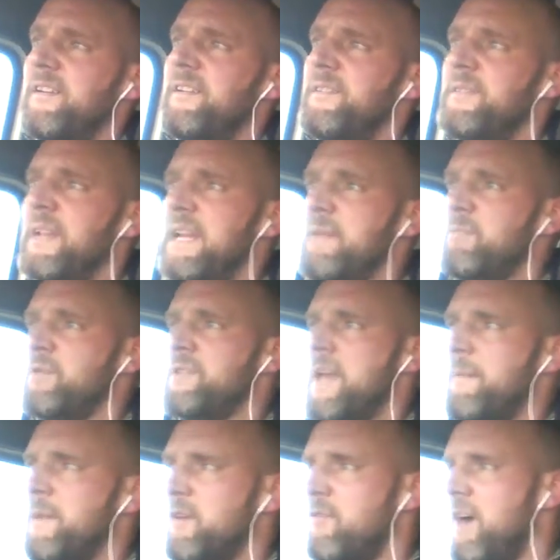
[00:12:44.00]
the Liberal
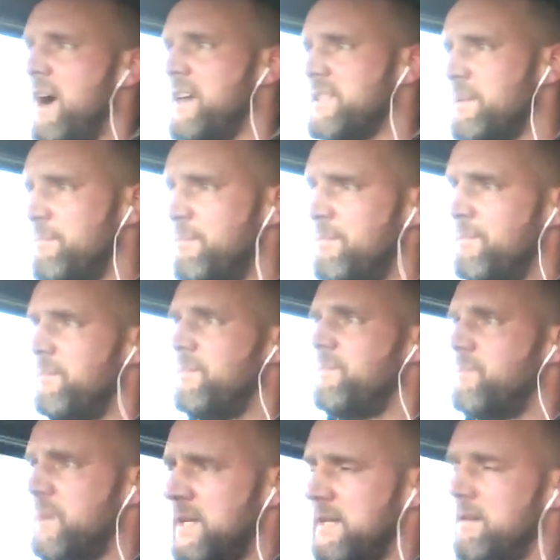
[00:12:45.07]
Democrats
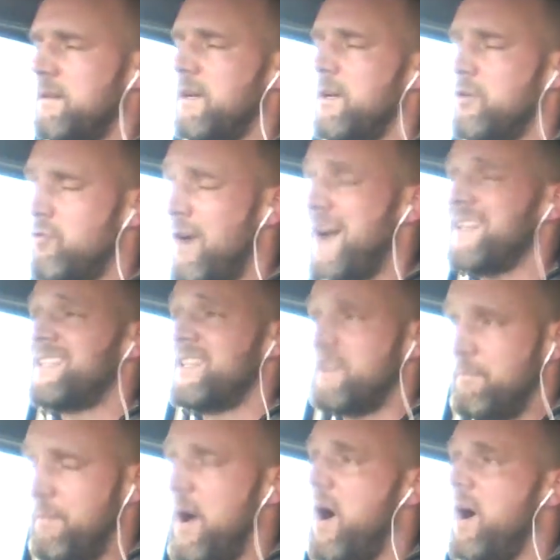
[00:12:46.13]
as a
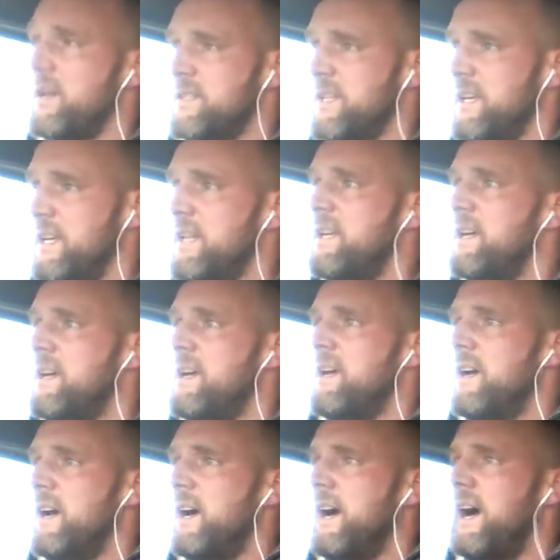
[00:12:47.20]
party
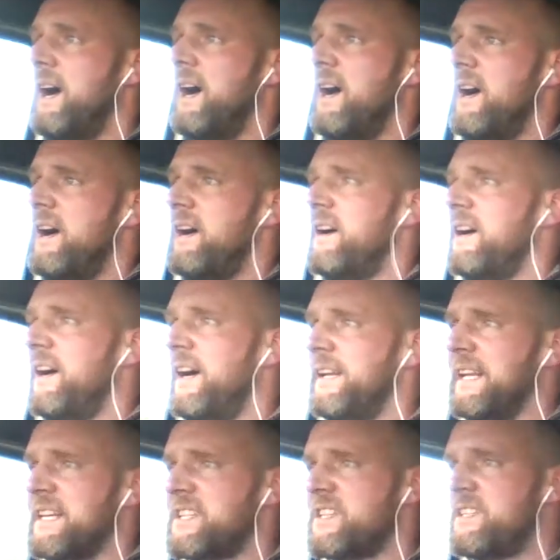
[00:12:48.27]
an
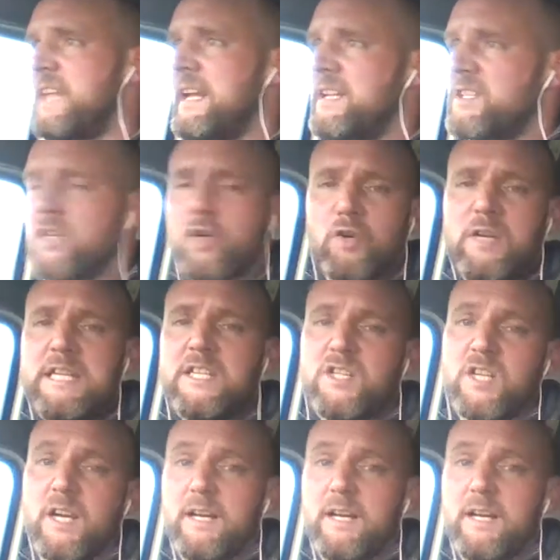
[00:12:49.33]
extinct creature.